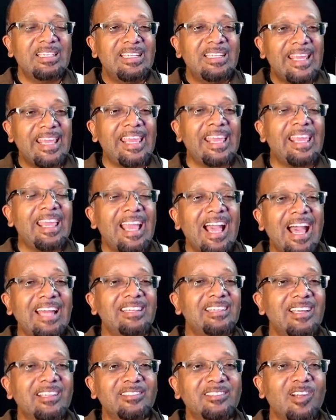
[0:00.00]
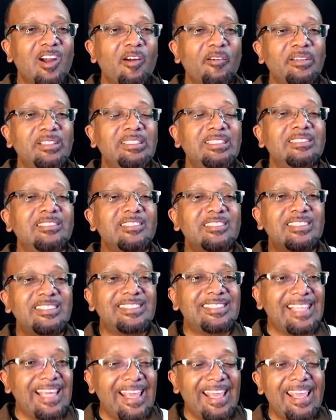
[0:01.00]
they had the authority to
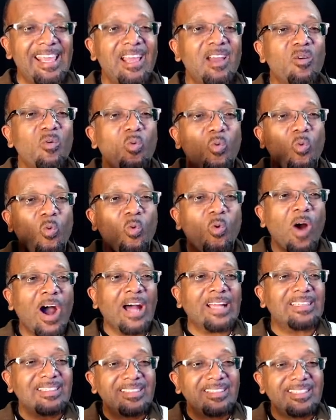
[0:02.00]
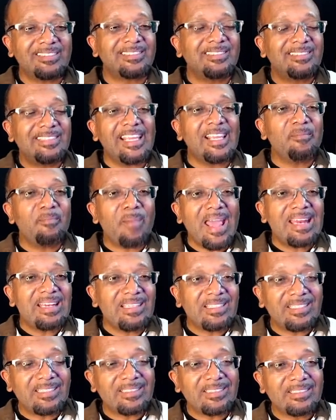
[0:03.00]
say what this thing
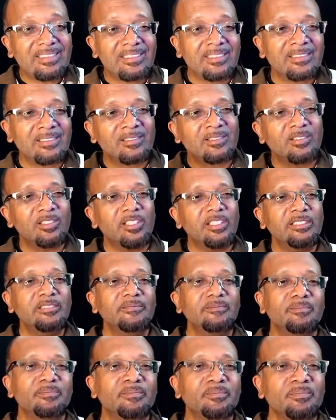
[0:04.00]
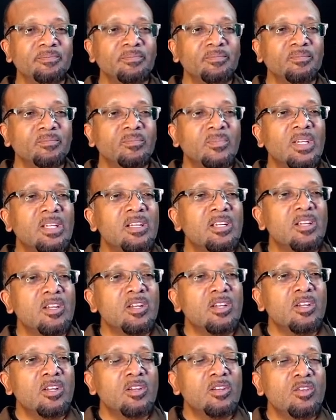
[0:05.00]
meant. Good.
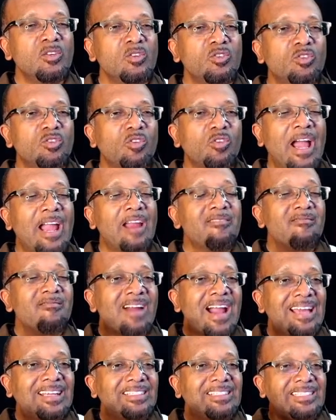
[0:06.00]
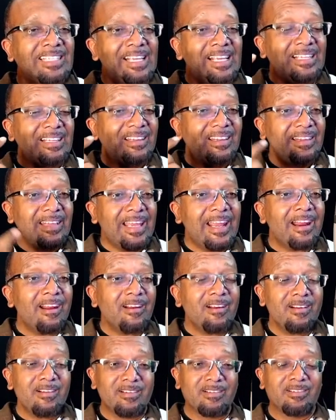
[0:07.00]
So I rather take
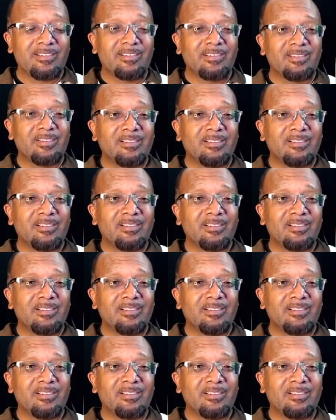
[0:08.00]
their